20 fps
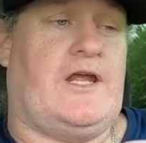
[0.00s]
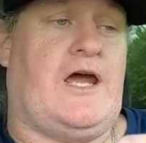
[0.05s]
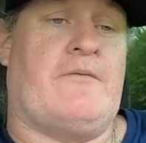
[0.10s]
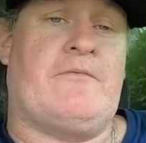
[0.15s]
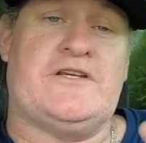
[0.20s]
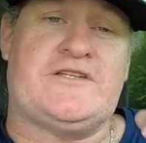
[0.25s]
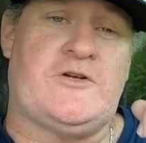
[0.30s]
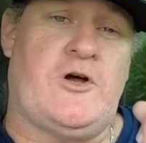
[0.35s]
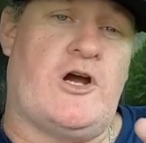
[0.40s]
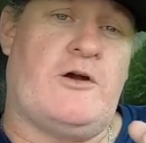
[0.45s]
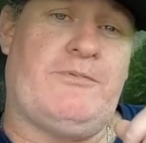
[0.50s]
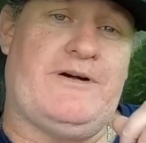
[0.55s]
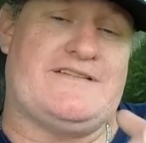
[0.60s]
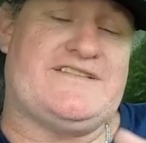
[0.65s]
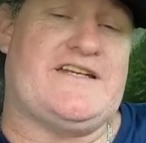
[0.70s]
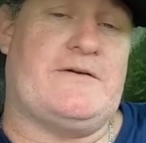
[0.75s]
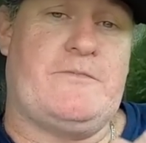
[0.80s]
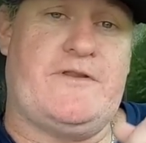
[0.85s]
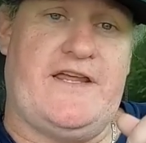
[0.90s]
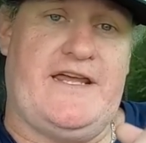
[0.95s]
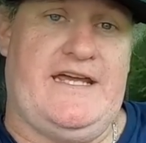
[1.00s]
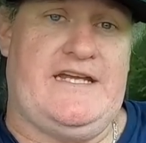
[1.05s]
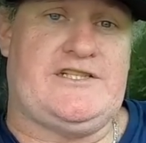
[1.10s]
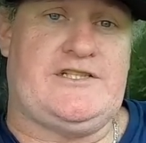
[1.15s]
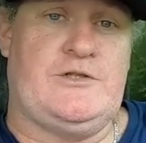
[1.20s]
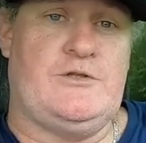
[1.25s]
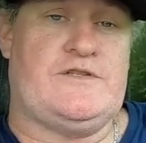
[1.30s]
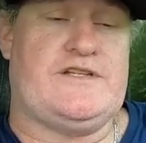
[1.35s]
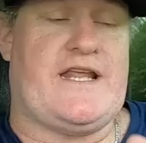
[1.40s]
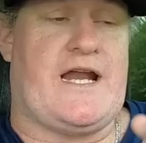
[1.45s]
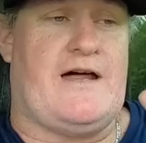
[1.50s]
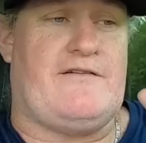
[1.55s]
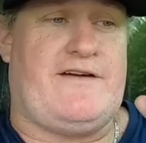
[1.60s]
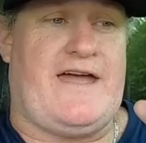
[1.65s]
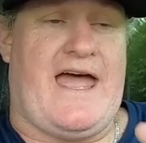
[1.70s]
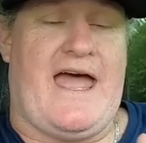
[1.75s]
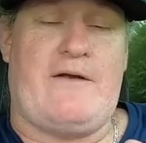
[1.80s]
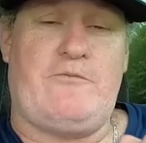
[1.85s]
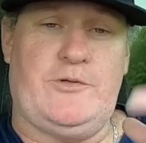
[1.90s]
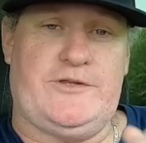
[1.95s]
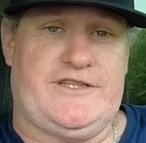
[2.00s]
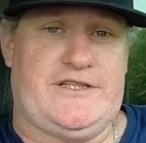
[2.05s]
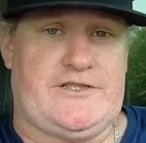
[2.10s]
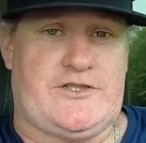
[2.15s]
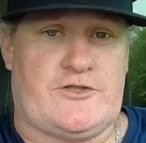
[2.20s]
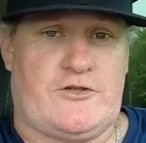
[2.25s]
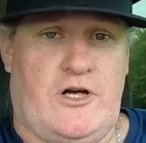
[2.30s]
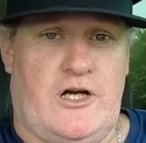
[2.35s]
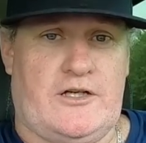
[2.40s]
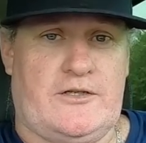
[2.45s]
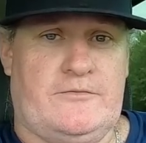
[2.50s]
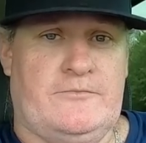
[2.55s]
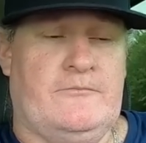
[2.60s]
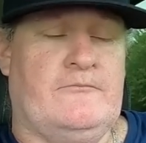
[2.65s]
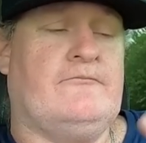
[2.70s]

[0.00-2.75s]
I'm going to talk about some of the issues that I've had with this truck.